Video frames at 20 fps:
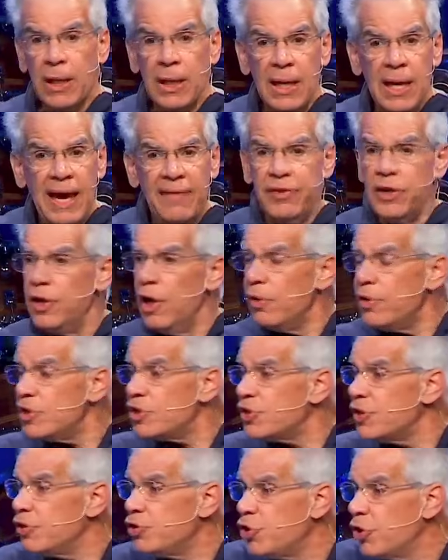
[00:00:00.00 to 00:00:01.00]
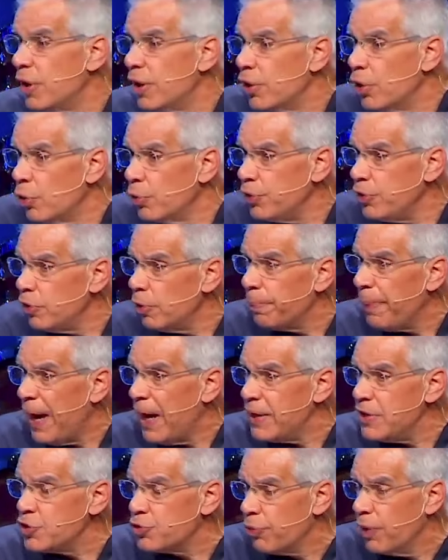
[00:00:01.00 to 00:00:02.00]
Have you noticed as you get older, your
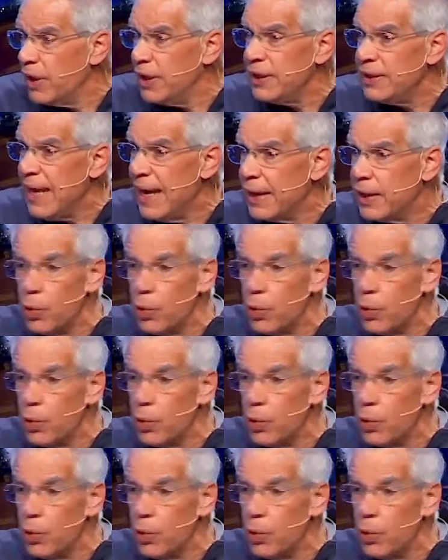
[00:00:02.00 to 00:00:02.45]
body's running down